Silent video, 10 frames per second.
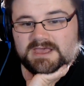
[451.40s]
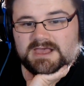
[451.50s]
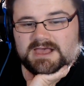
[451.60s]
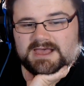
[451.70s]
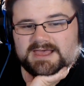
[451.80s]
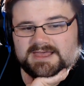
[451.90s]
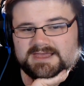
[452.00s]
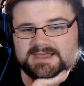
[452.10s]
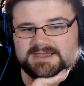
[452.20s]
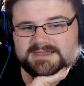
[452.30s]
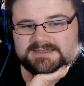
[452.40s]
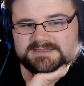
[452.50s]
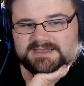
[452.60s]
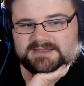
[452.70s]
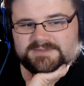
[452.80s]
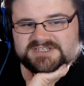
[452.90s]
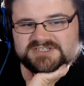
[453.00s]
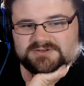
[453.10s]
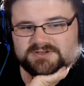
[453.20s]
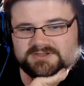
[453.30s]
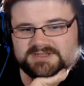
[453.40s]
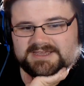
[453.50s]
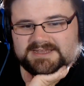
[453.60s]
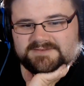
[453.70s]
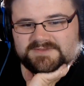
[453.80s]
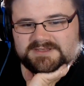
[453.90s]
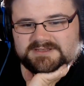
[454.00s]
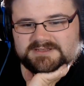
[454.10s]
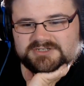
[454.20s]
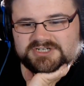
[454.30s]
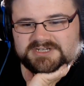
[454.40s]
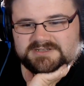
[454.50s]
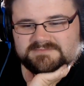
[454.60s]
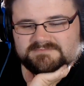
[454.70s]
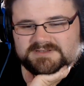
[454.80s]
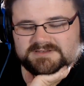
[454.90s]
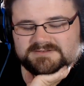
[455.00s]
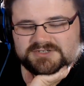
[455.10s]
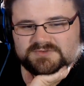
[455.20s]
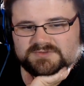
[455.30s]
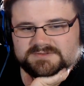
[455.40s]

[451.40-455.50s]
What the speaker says: And the helmet's stuck on the head of the chair, the school.